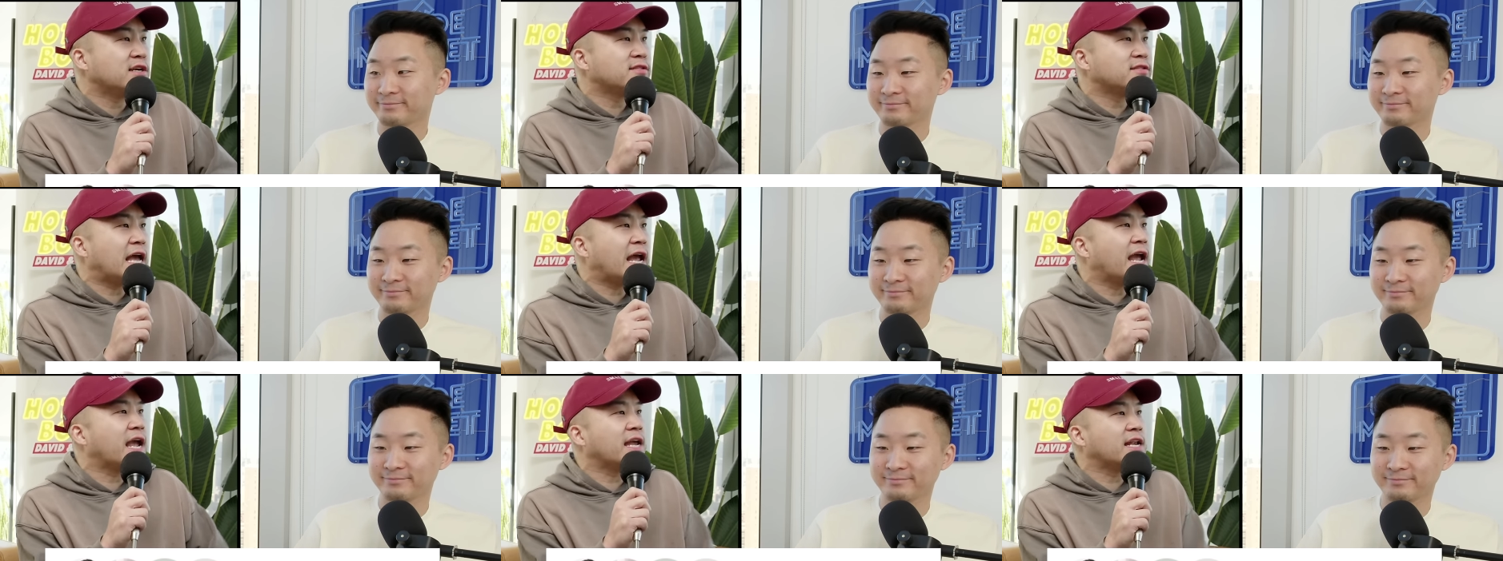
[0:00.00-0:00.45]

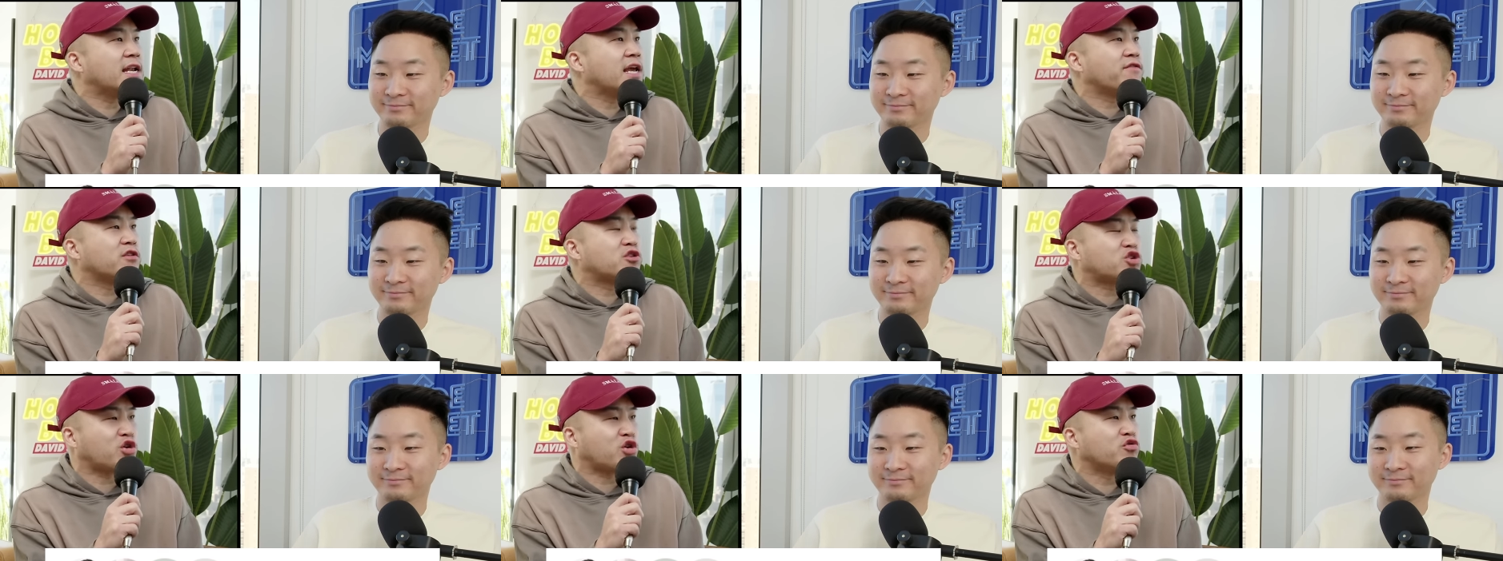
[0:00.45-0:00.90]
Speaker 1: They ain't
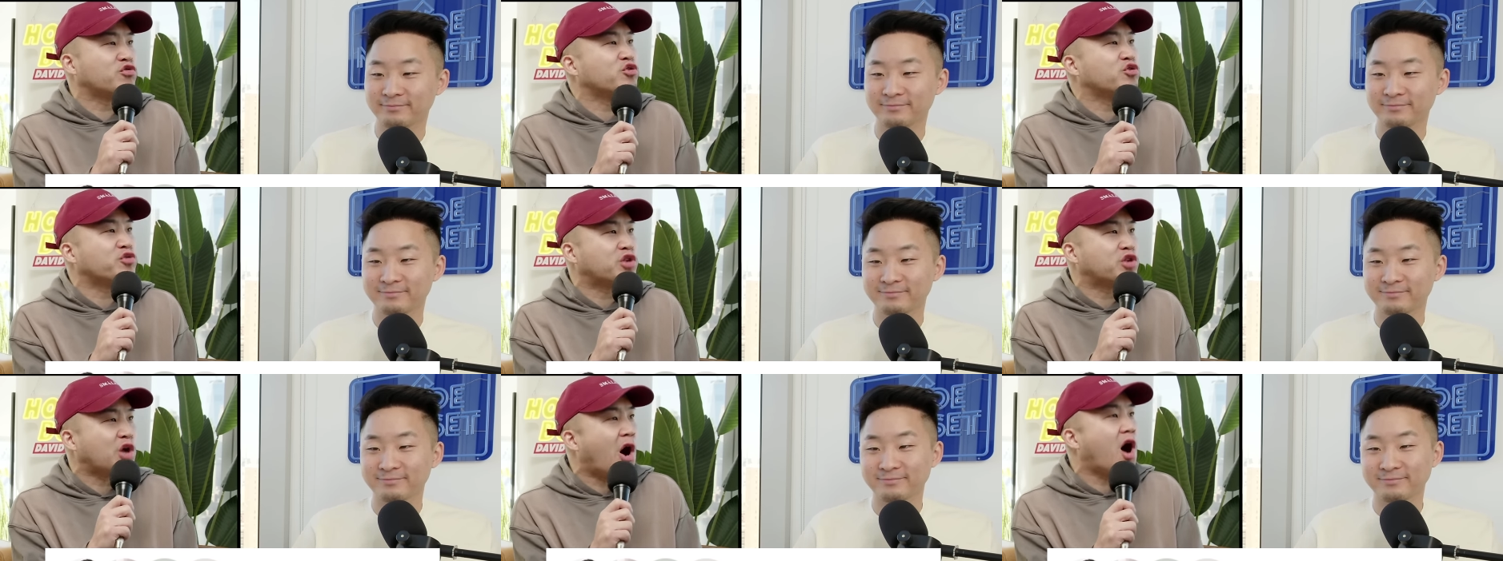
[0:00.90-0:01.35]
even true
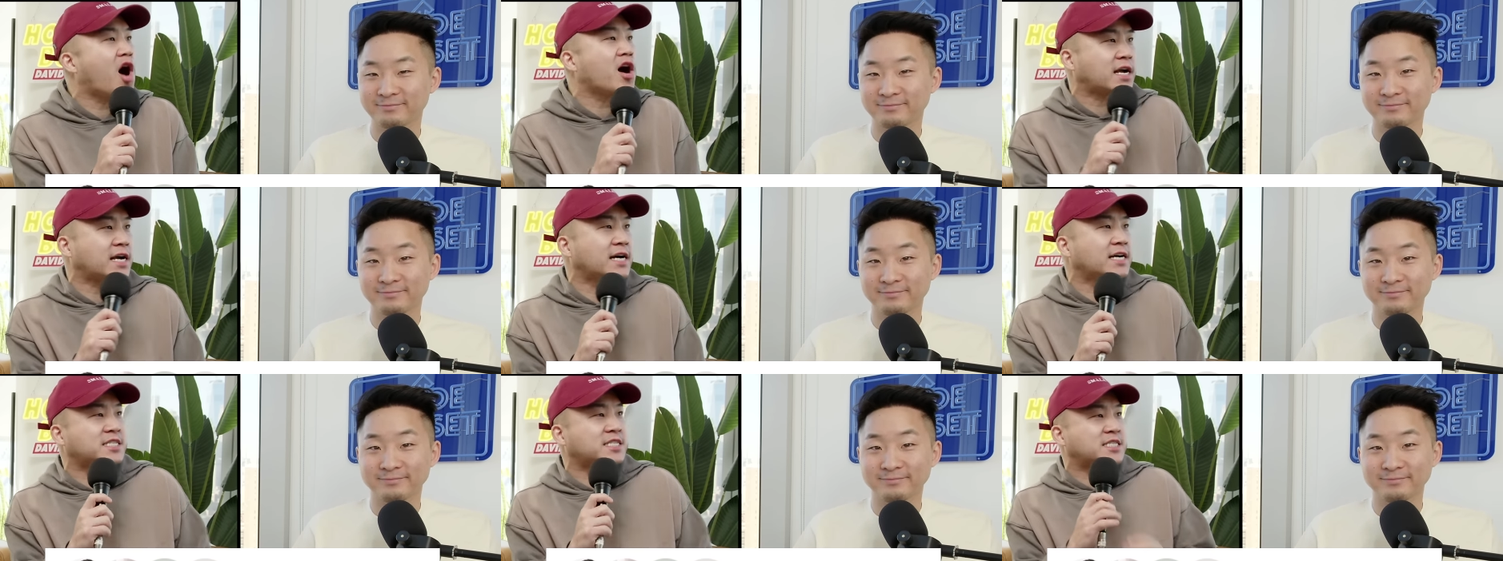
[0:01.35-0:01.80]
New
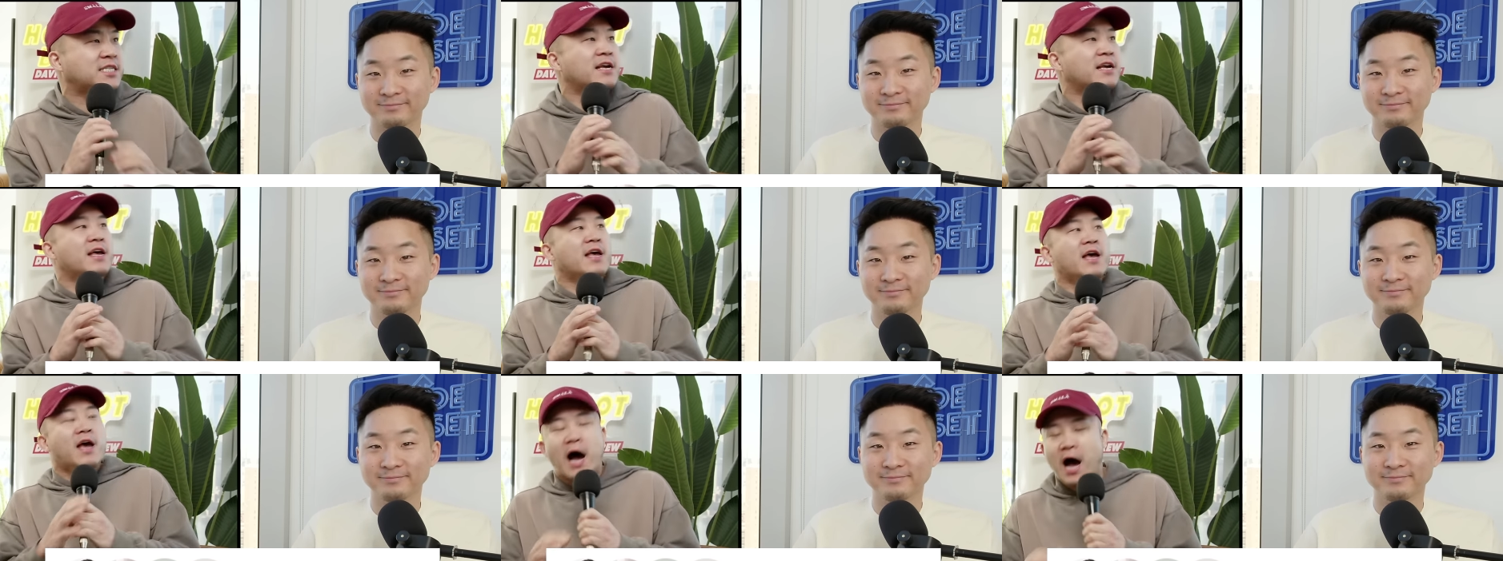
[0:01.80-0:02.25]
Yorkers.
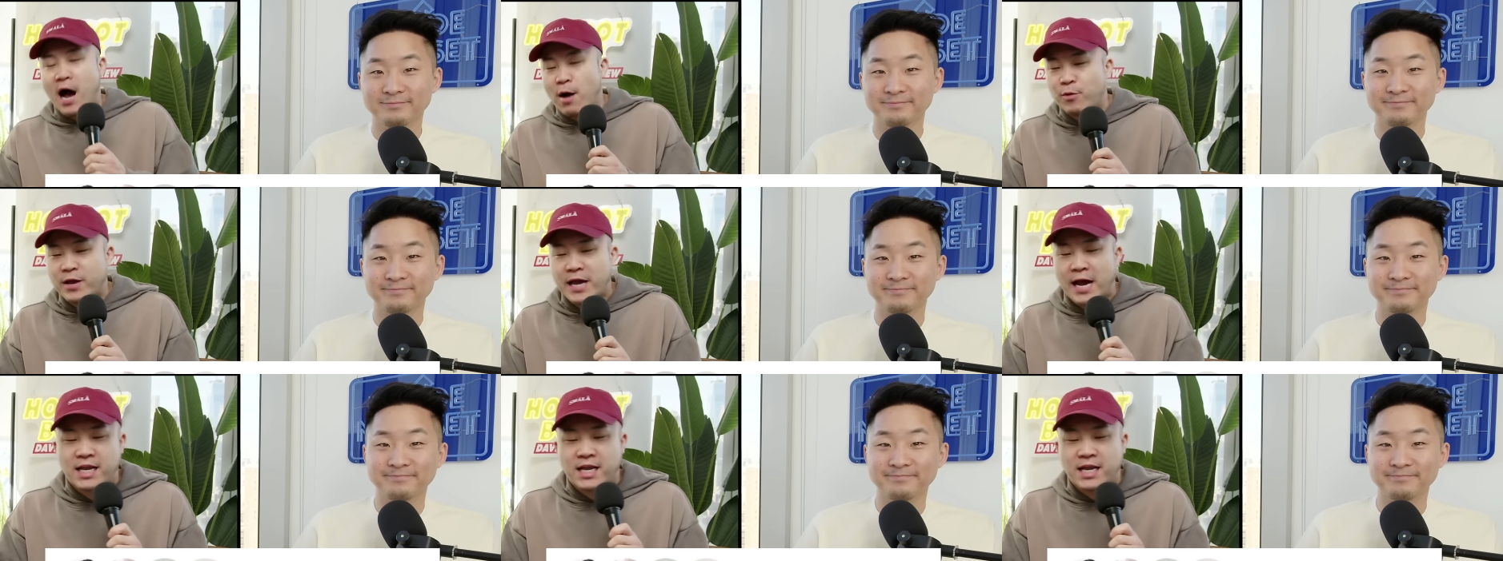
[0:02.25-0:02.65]
Uh, we got to